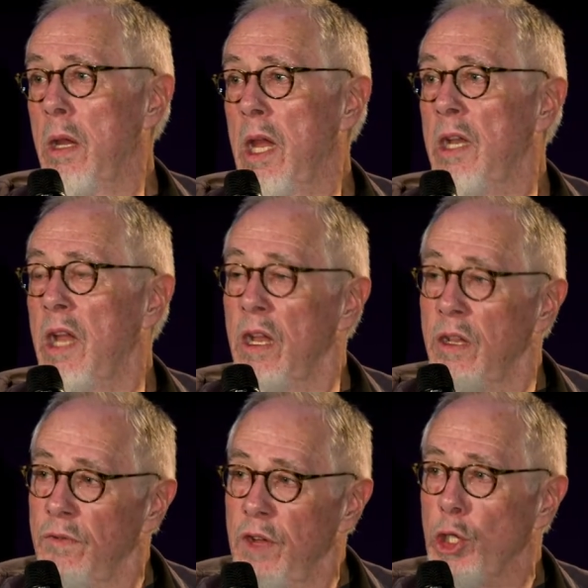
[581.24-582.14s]
and
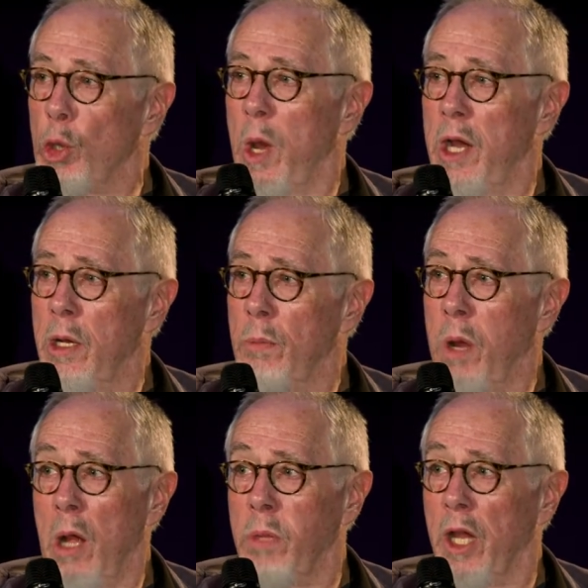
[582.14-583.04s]
individuated
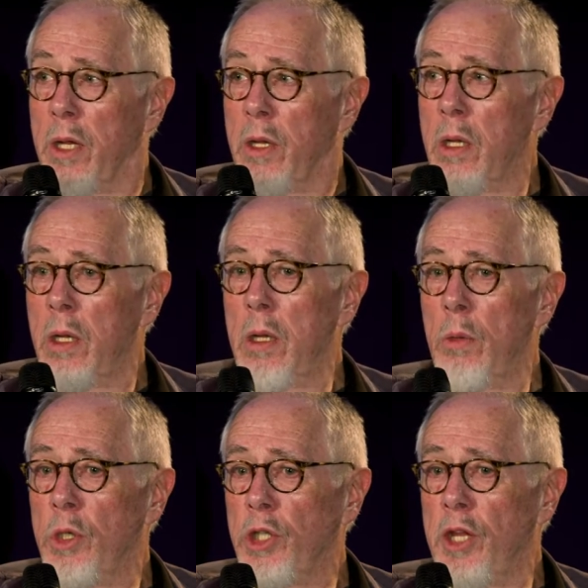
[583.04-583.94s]
public,
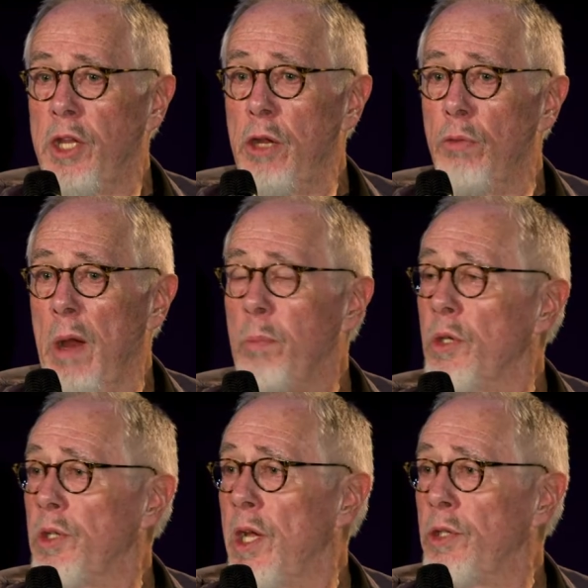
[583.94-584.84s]
which I think
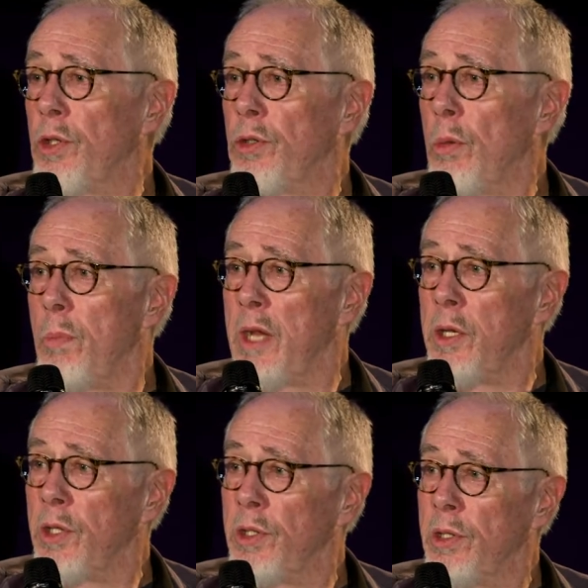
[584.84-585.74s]
represents a
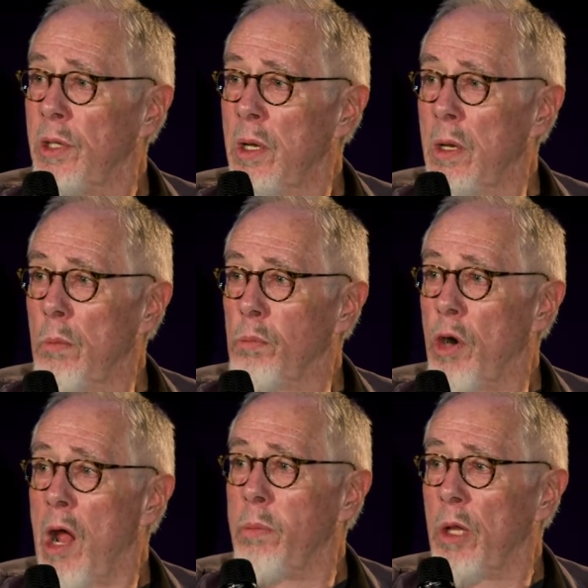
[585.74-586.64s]
tremendous
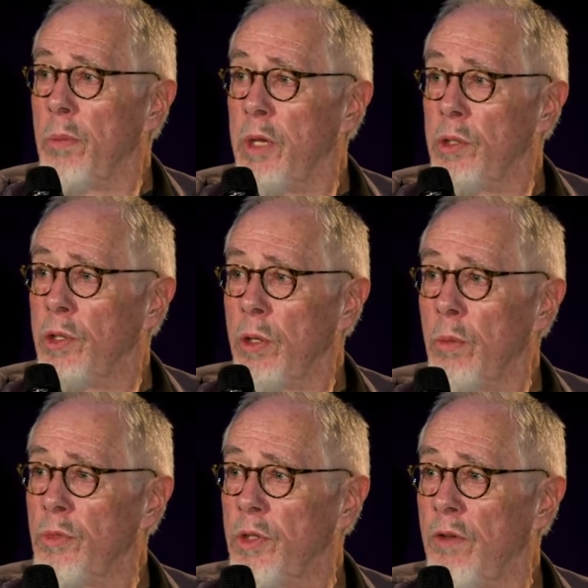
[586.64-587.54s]
problem in
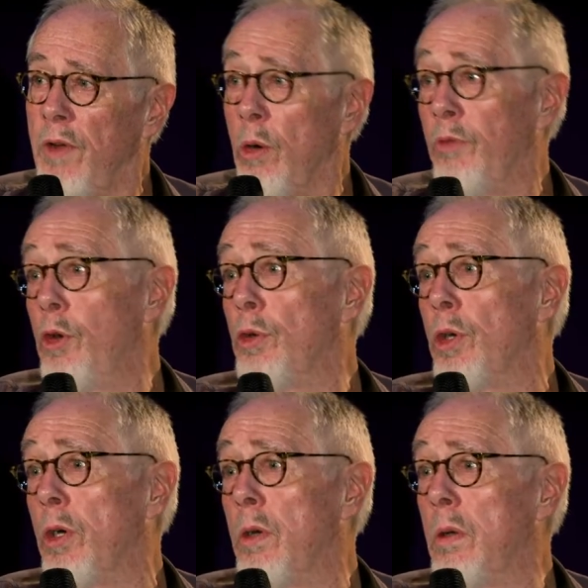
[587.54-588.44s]
terms of our
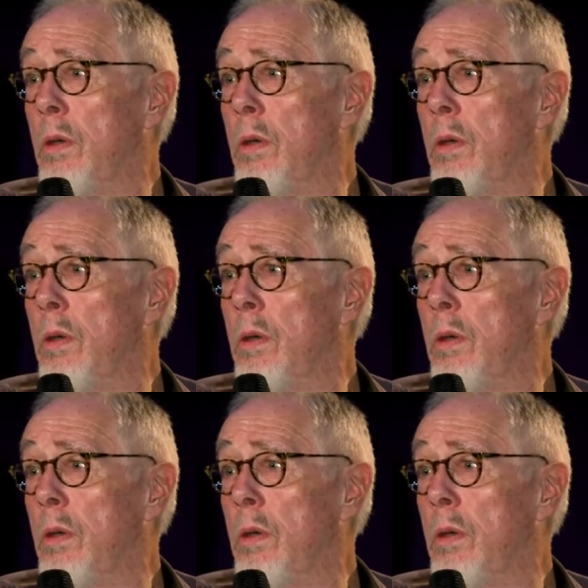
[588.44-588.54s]
future.